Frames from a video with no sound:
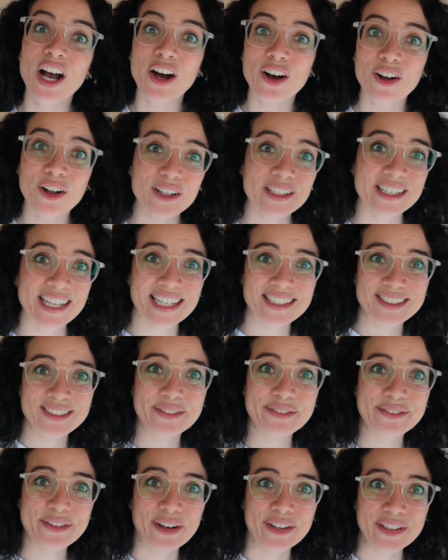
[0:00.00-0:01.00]
all kinds
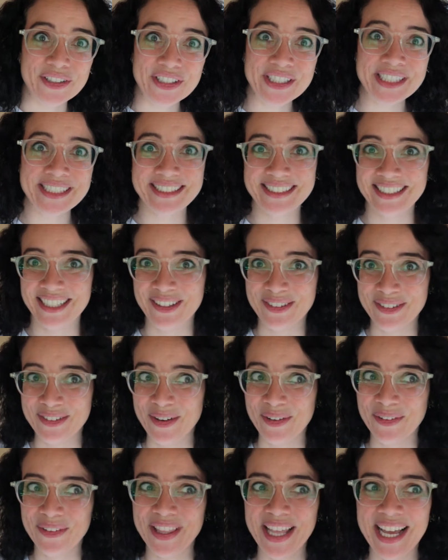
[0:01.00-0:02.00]
of colors, you
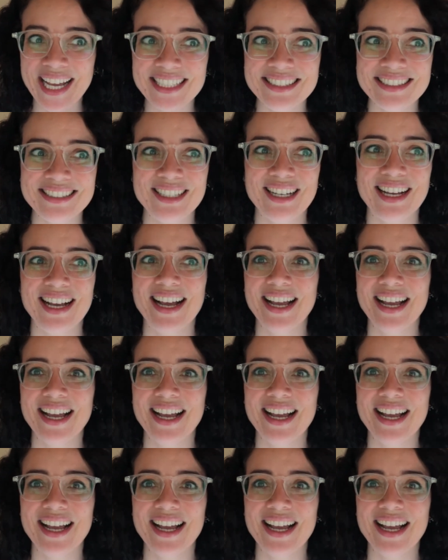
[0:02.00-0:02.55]
know that.